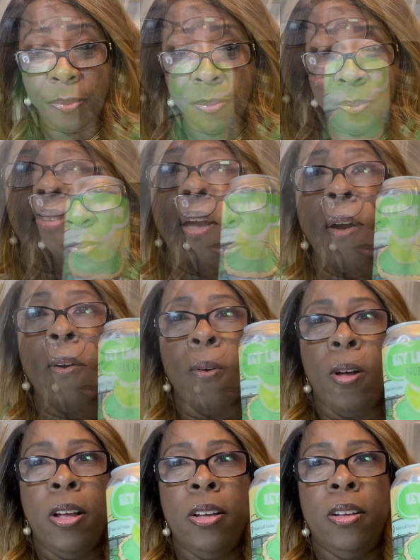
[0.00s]

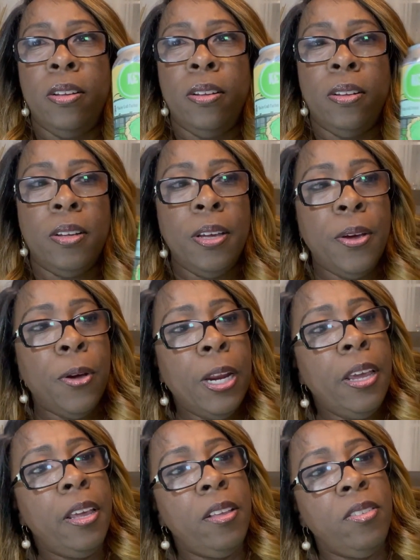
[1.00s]
So here it
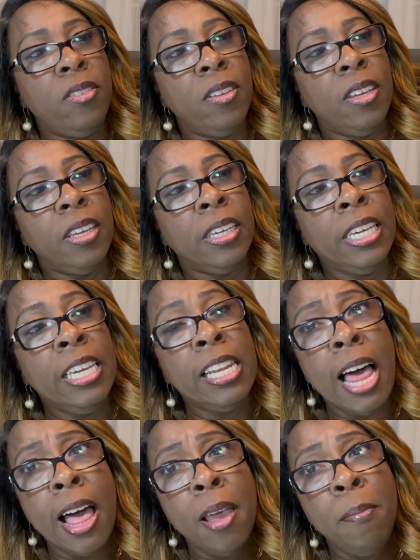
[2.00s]
is, key
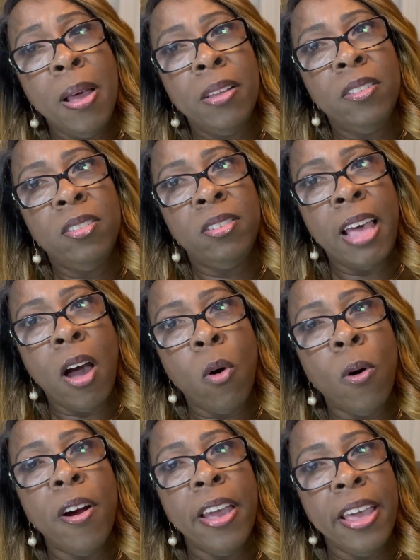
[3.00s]
lime
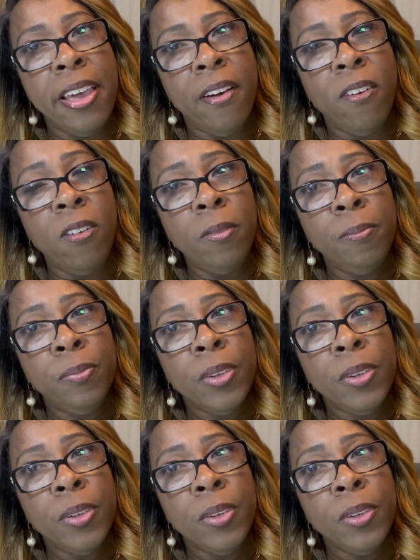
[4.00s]
sour ale.